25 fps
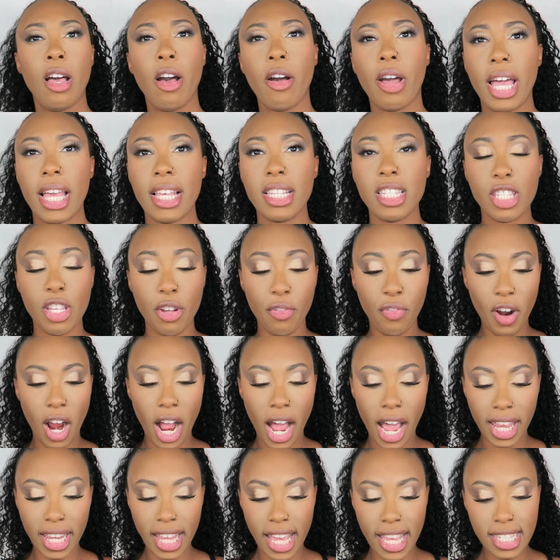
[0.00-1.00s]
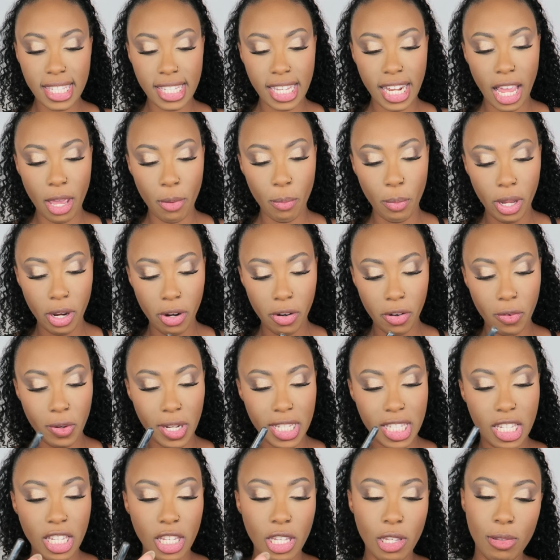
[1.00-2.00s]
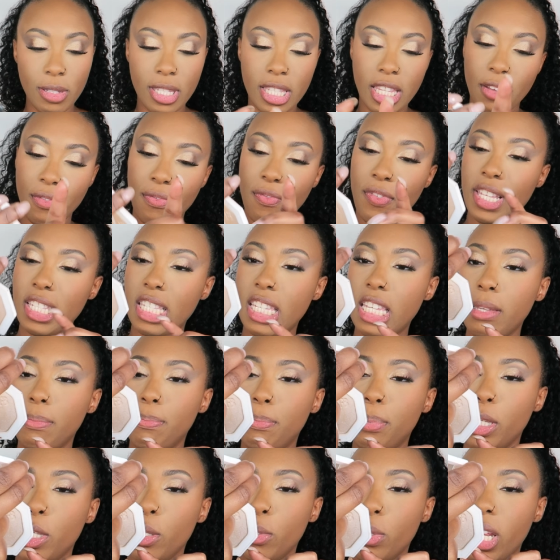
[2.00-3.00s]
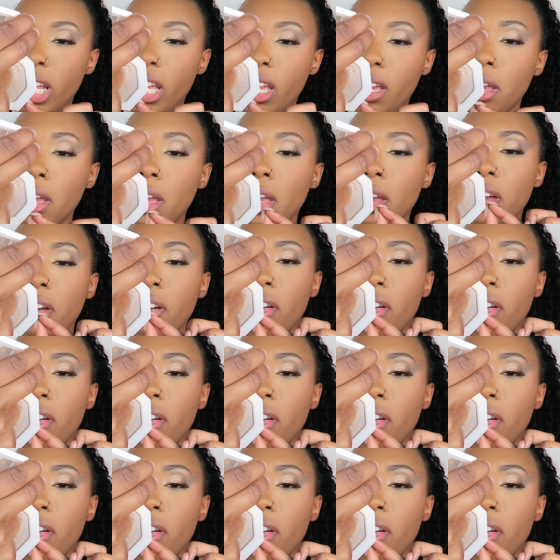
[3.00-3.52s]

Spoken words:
Okay, so for highlight today, we are going to use the Fenty Beauty